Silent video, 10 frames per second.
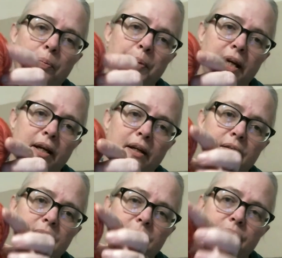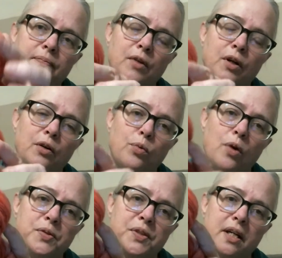pink and
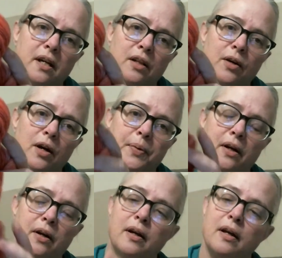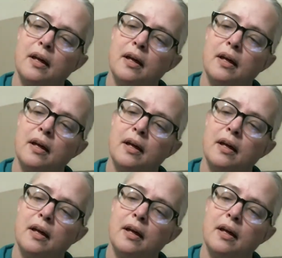rosy color up here.